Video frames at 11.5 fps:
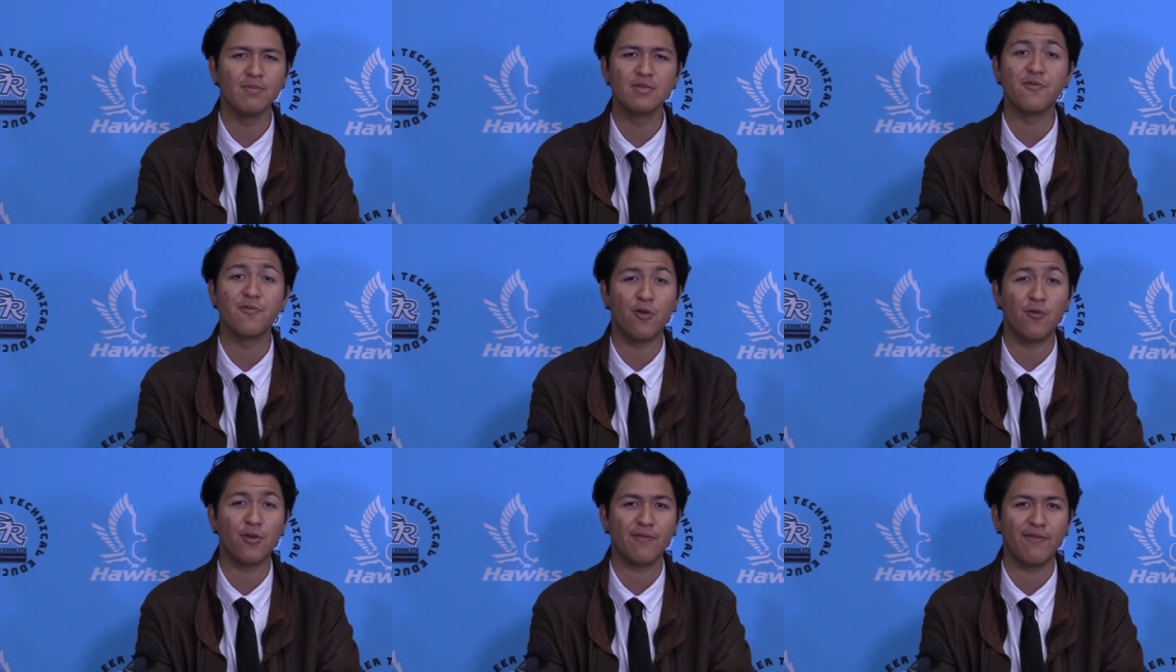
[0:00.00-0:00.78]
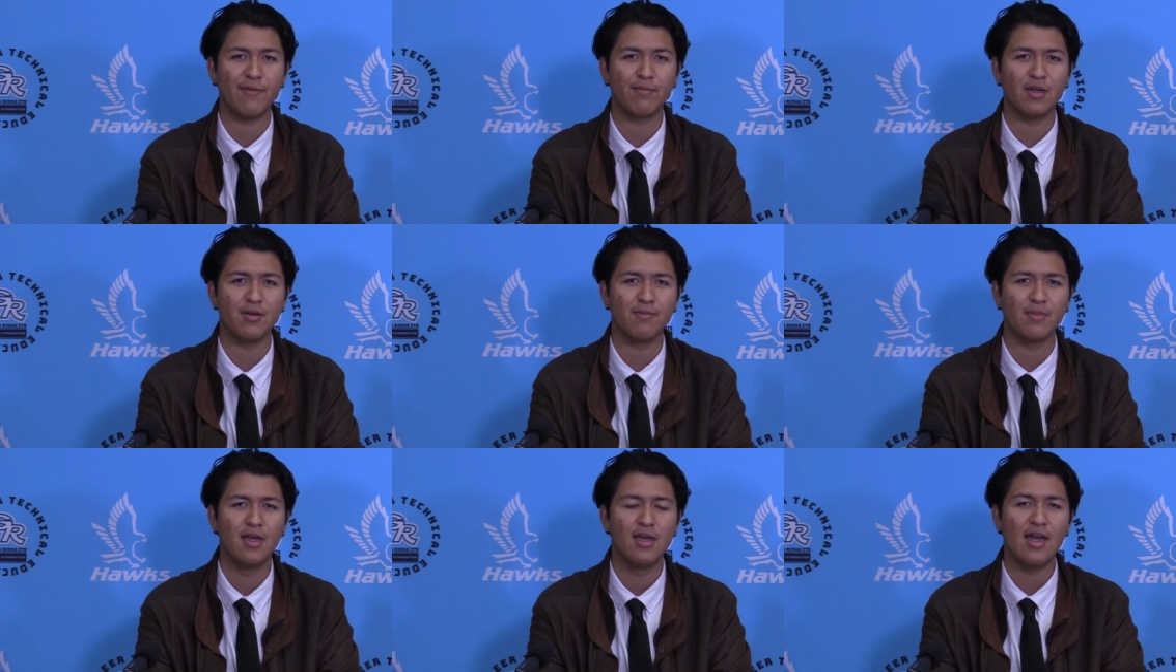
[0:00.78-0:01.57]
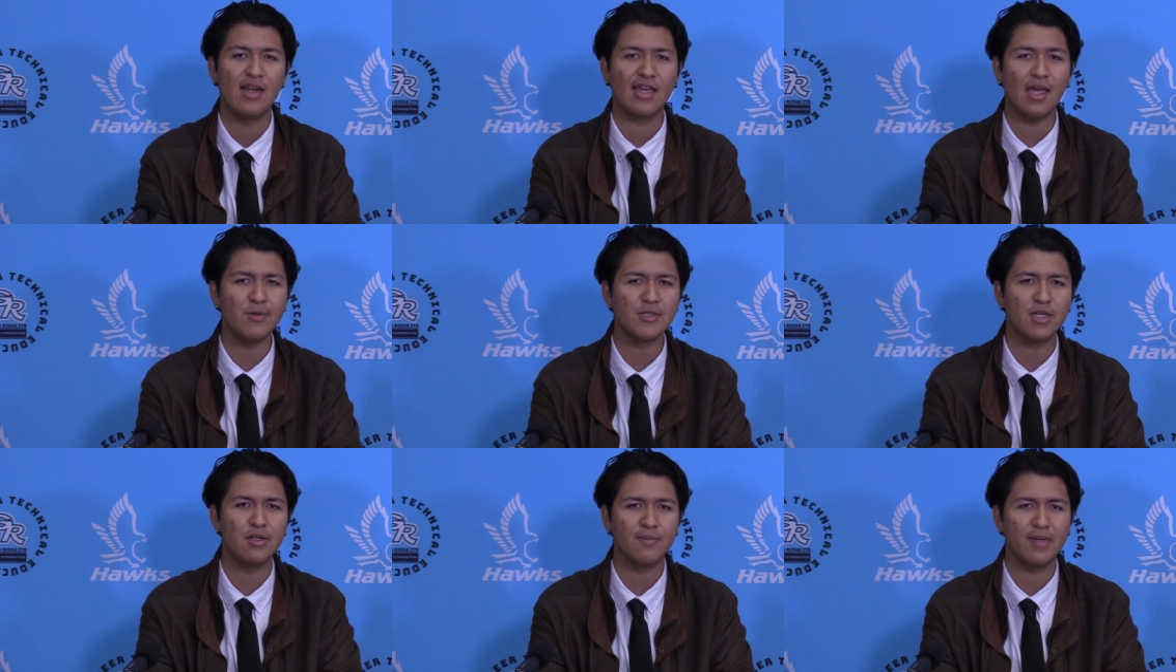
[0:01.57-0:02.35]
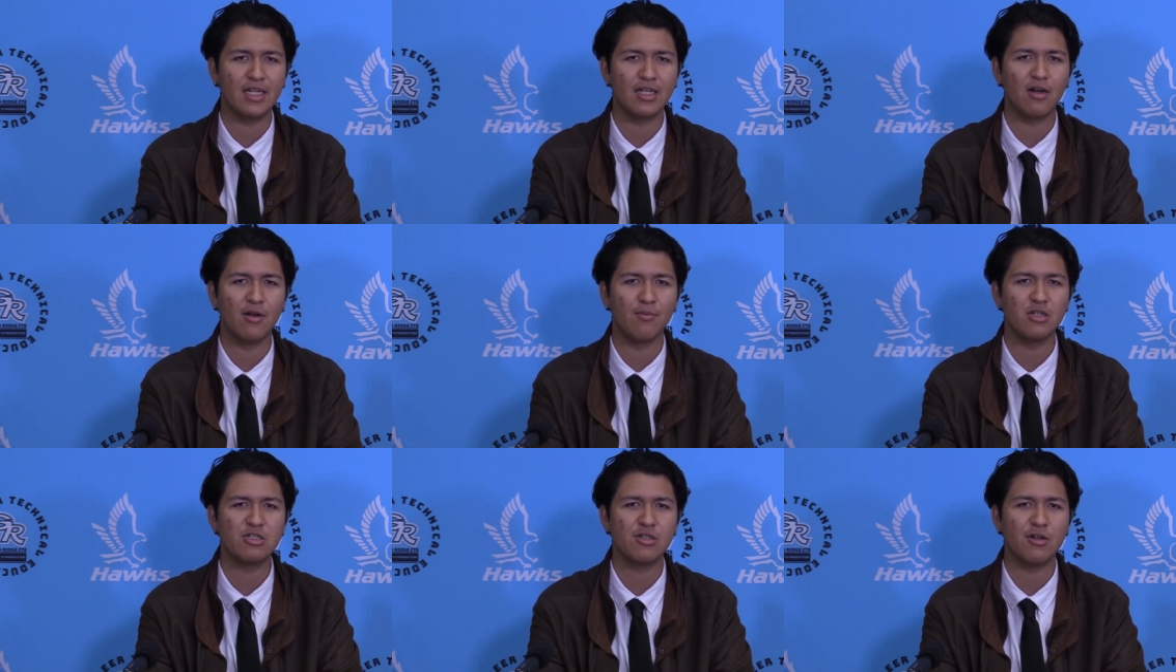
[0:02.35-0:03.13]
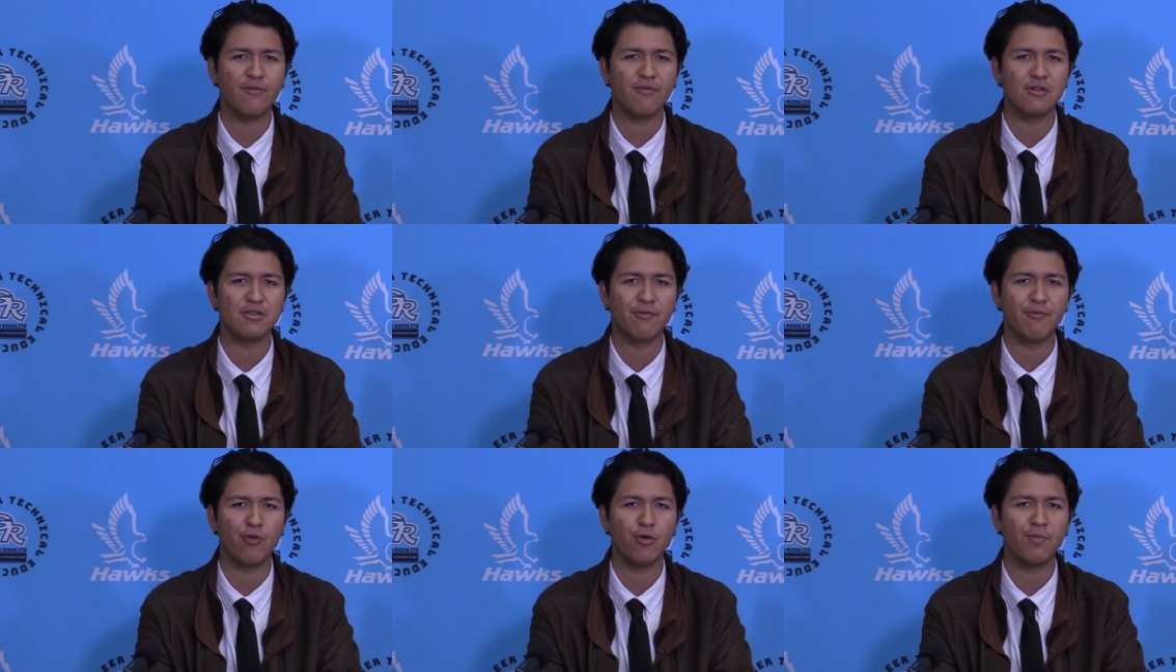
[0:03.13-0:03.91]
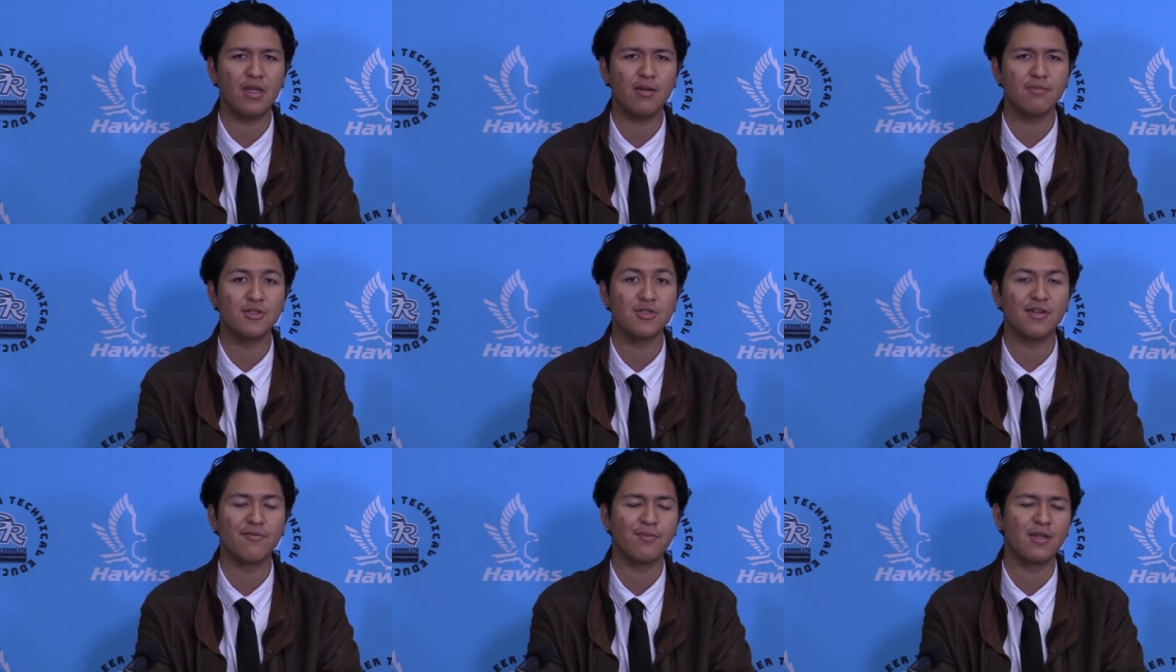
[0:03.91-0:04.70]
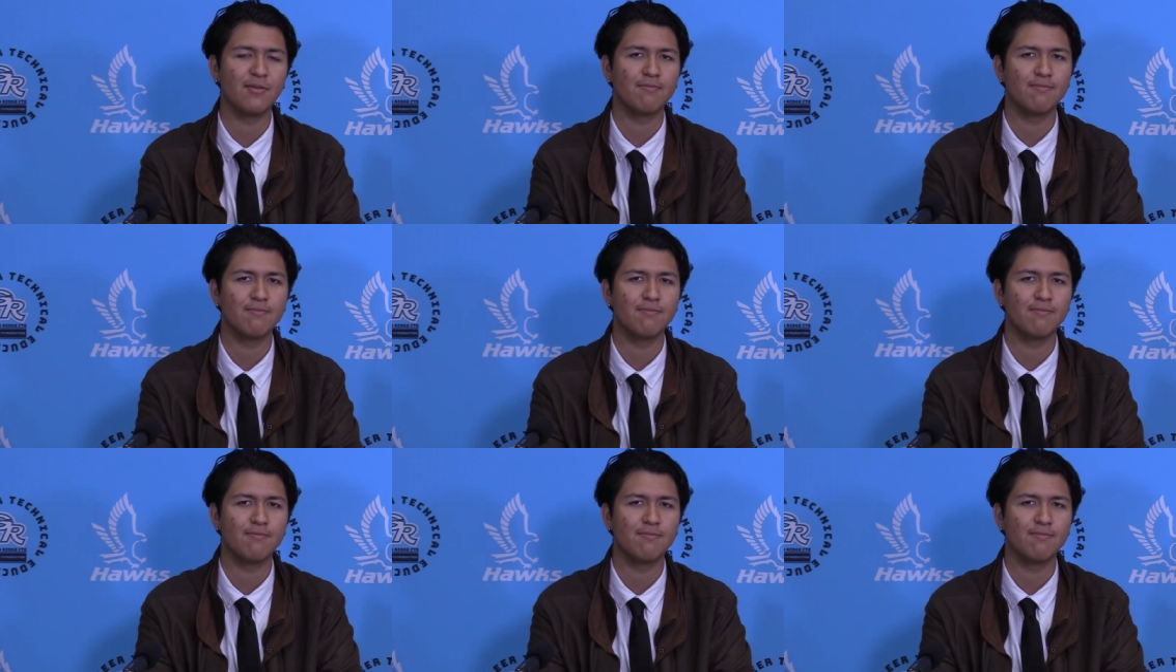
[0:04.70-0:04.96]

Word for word: to 4.45 p.m., and a Gamers Guild meeting on March 31st from 4 p.m. to 7 p.m.